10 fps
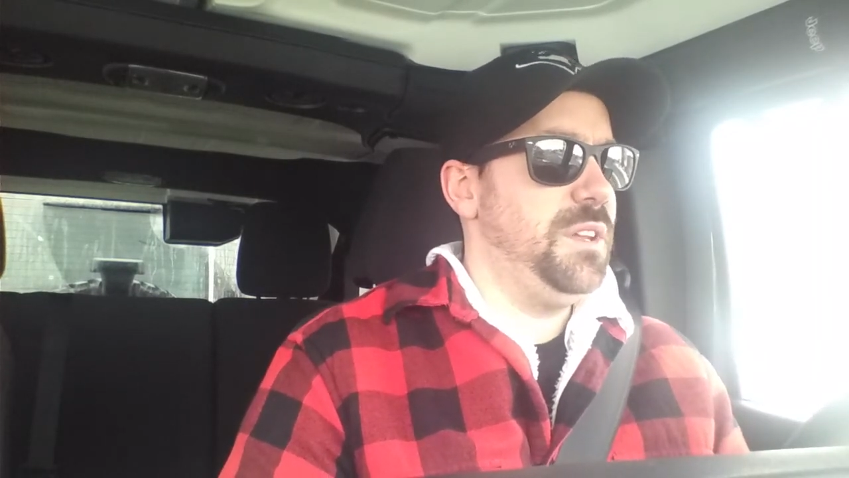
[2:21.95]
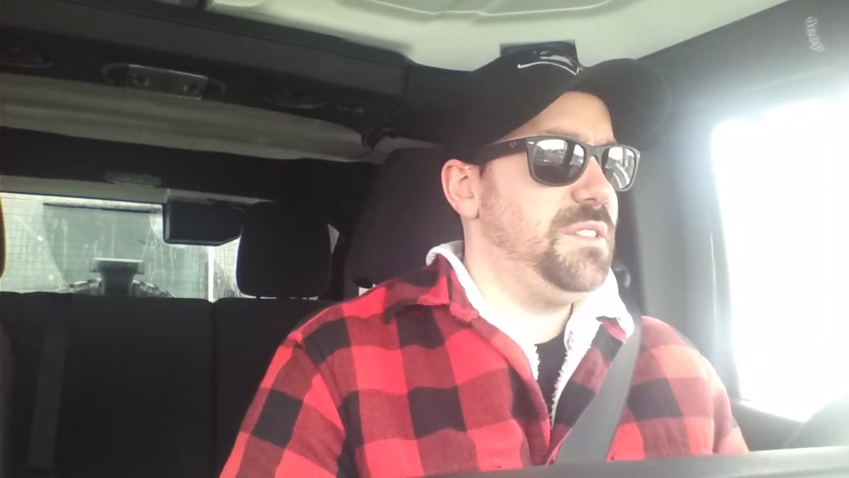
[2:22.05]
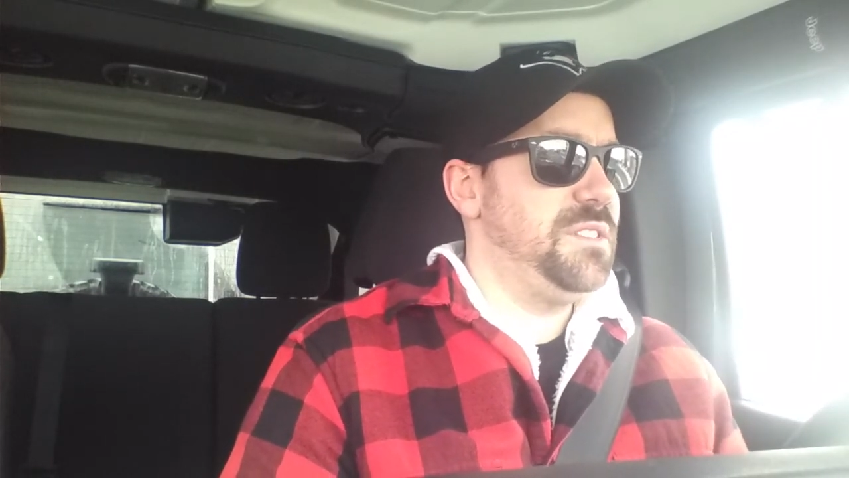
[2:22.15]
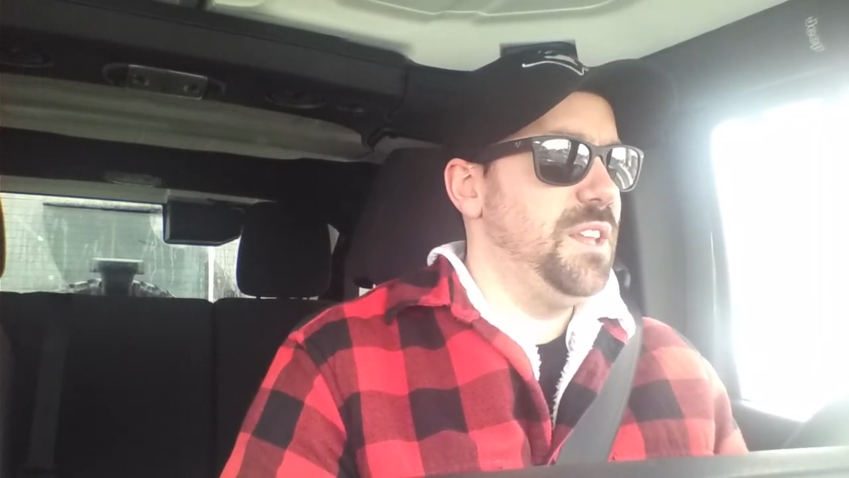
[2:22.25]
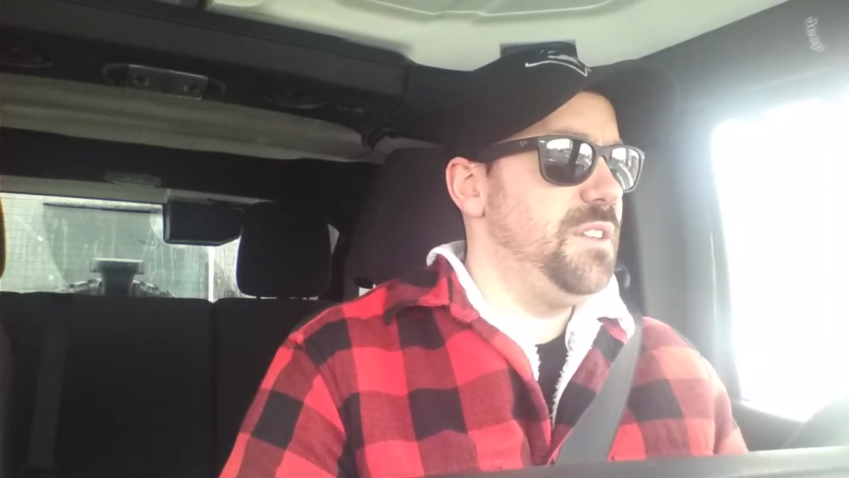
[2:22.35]

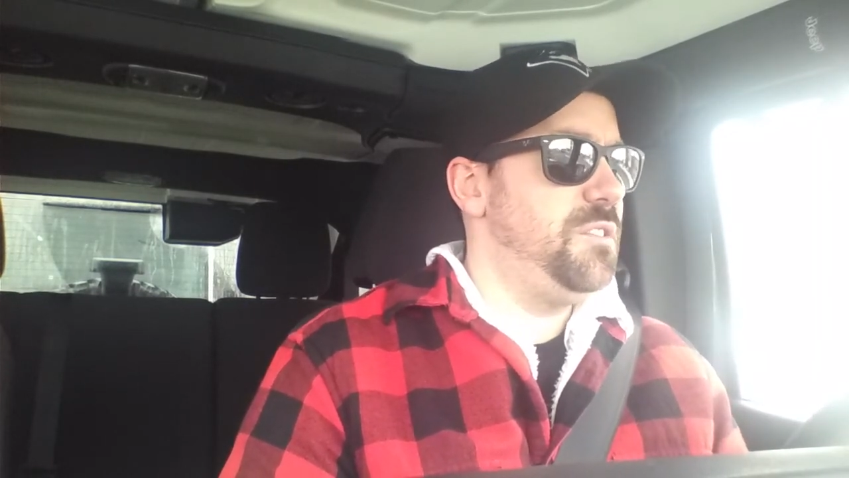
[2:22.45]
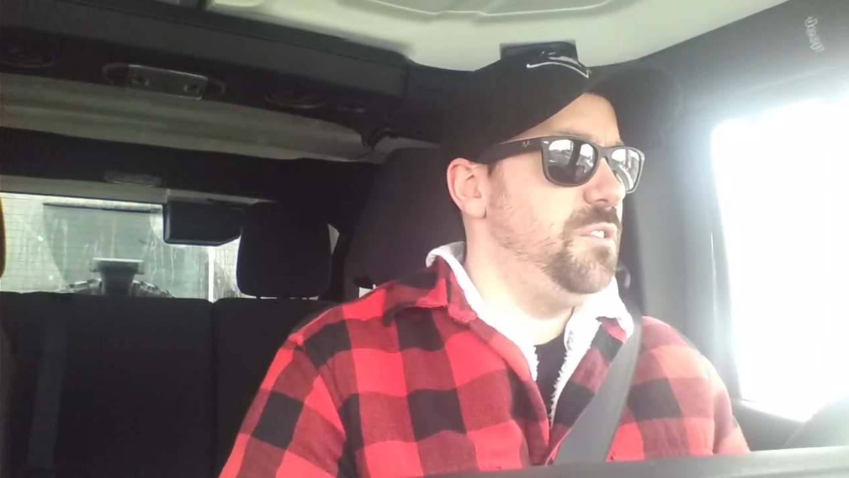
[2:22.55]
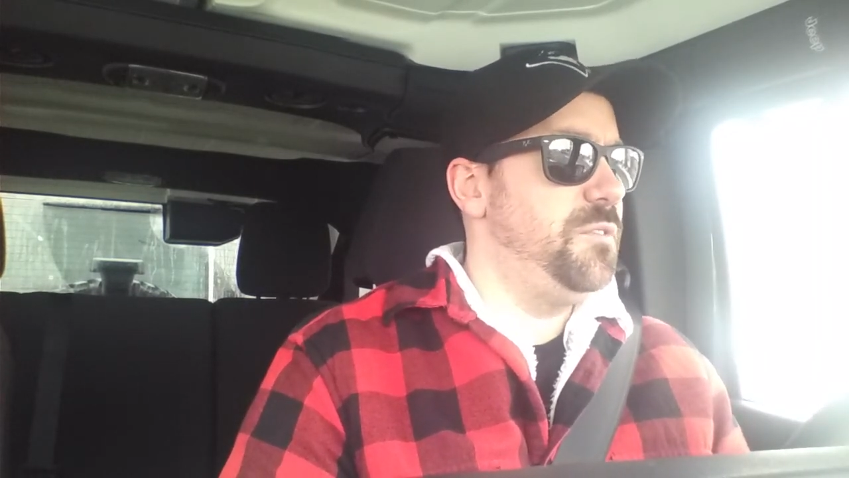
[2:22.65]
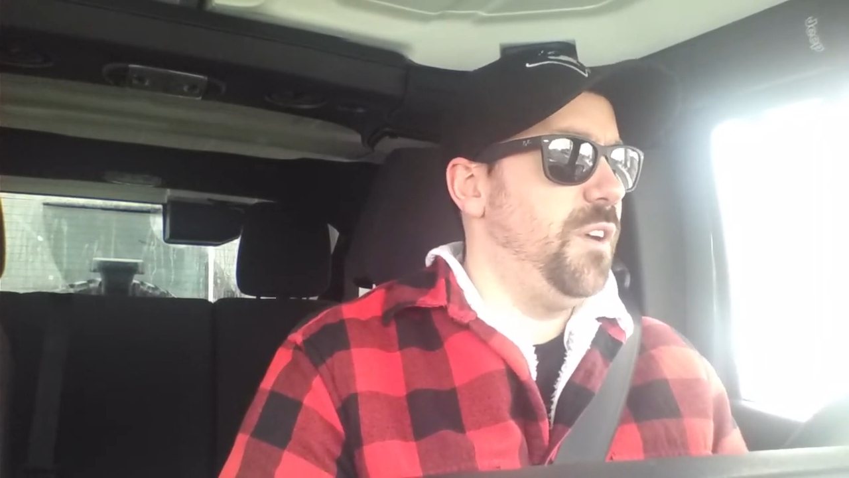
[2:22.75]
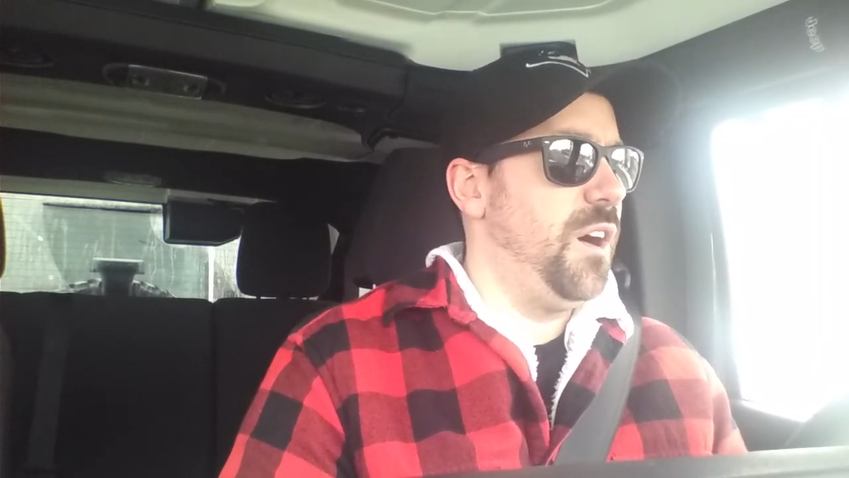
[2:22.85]
slid
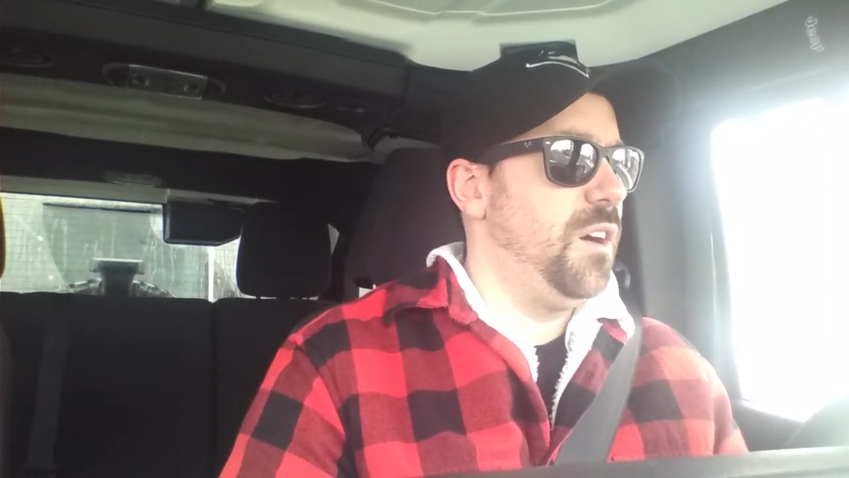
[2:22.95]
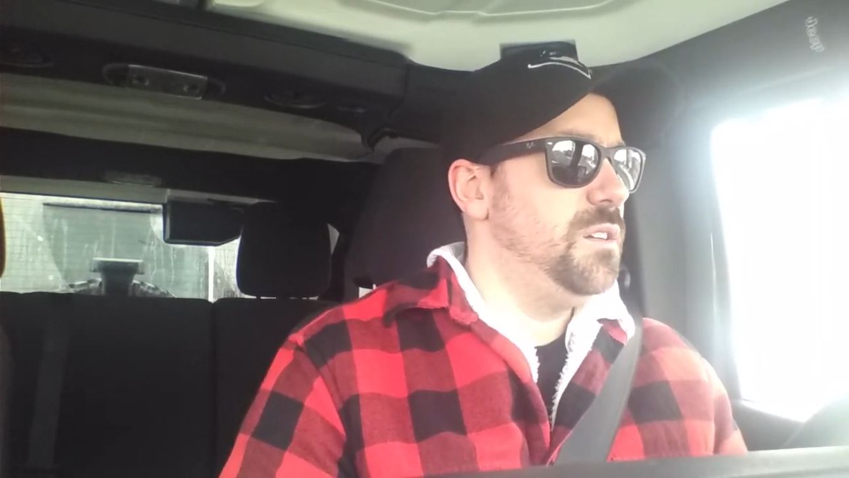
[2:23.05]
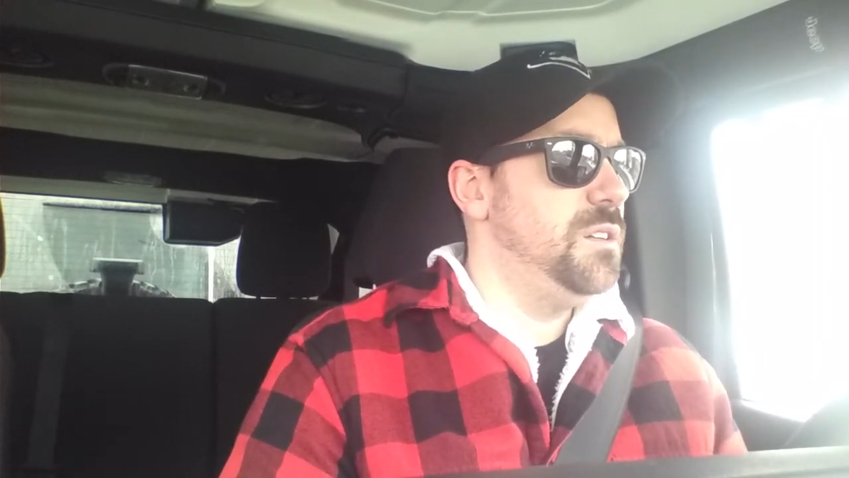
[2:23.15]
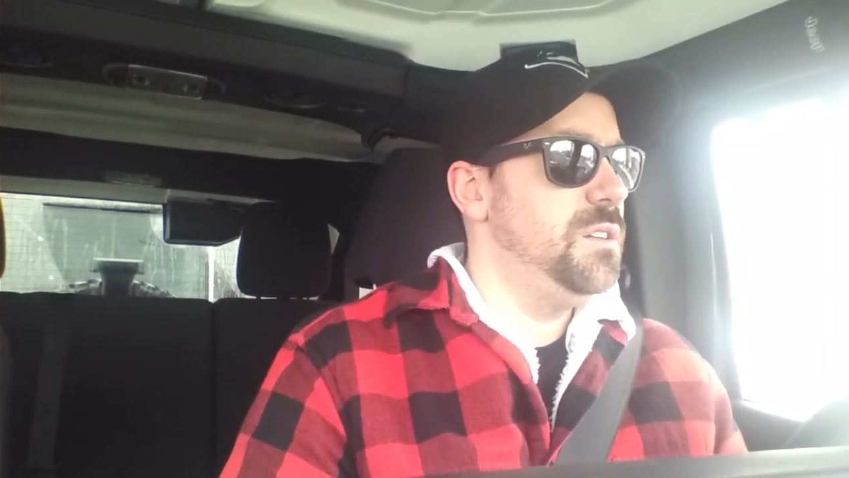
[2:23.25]
too far.